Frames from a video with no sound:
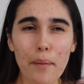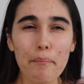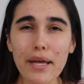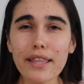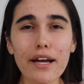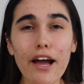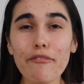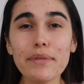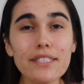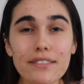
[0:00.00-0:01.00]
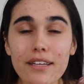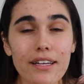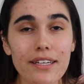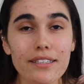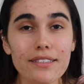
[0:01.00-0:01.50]
But there have been
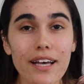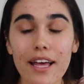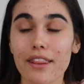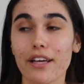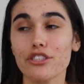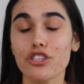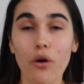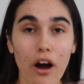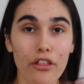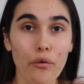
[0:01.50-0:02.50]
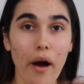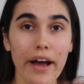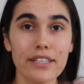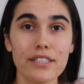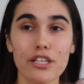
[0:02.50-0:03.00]
studies that show
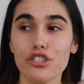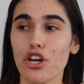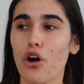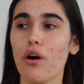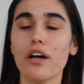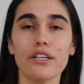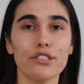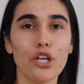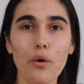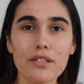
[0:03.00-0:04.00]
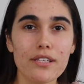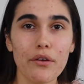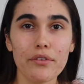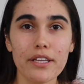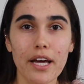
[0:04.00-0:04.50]
otherwise, that show no, it's
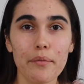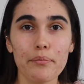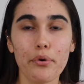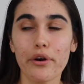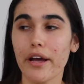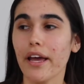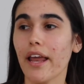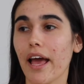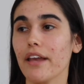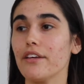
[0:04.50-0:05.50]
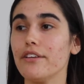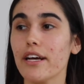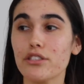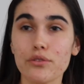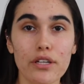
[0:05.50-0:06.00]
not really that important, and
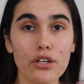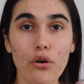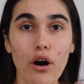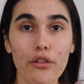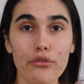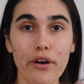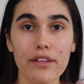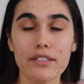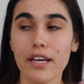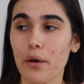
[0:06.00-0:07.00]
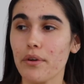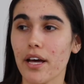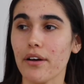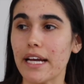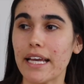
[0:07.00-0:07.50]
yes, you can go on throughout the day
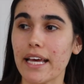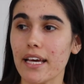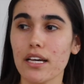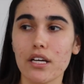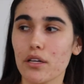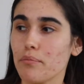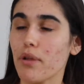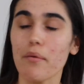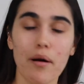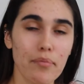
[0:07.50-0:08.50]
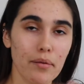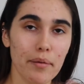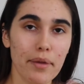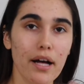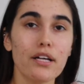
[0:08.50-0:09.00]
without eating, blah blah blah
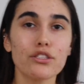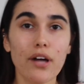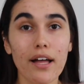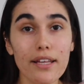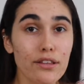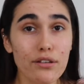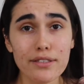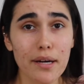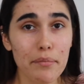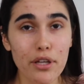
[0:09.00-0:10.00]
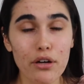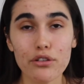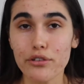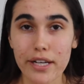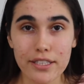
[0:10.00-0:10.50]
blah blah. So I'll link those down below,
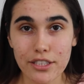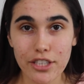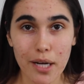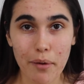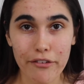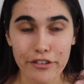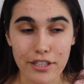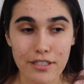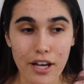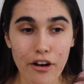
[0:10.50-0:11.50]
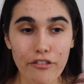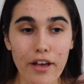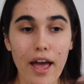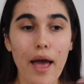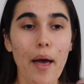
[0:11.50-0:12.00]
you guys can check them out for yourself.